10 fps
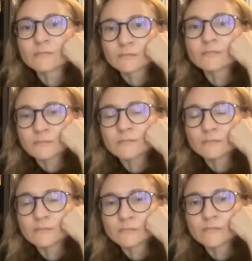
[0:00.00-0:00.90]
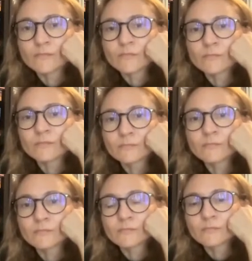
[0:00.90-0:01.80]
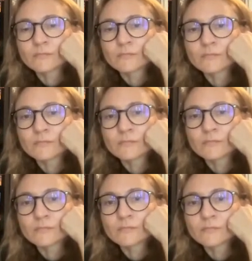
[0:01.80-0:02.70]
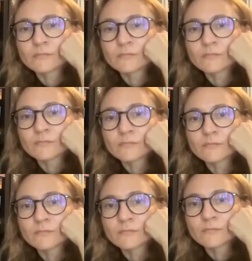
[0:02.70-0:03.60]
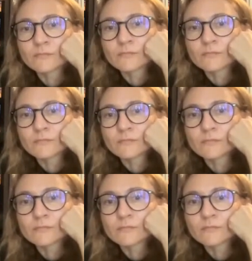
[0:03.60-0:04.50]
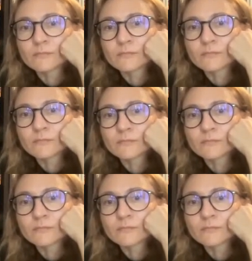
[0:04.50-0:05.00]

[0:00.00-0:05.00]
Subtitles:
[no speech]